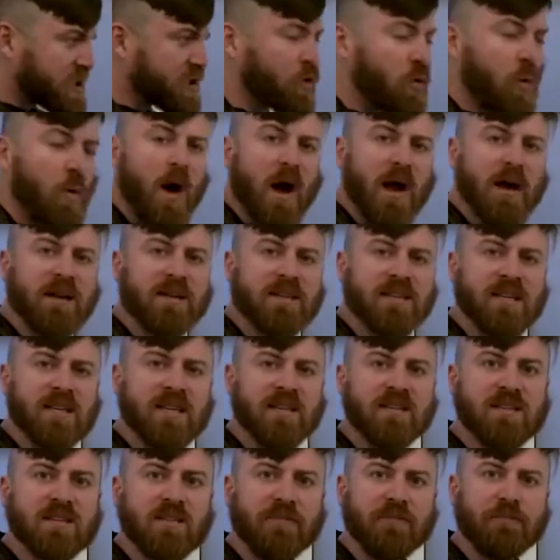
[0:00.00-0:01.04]

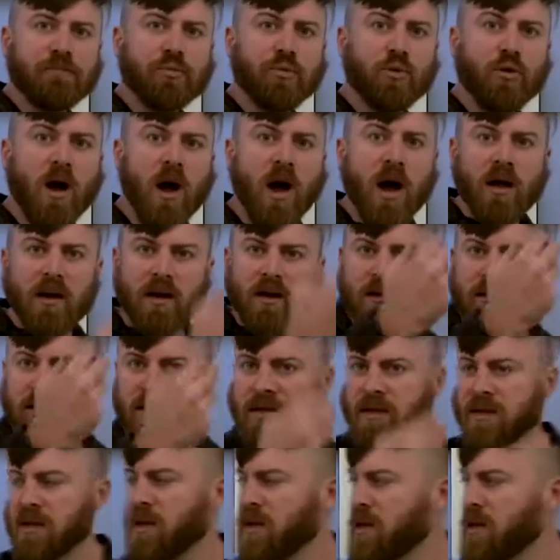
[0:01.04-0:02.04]
quantities of product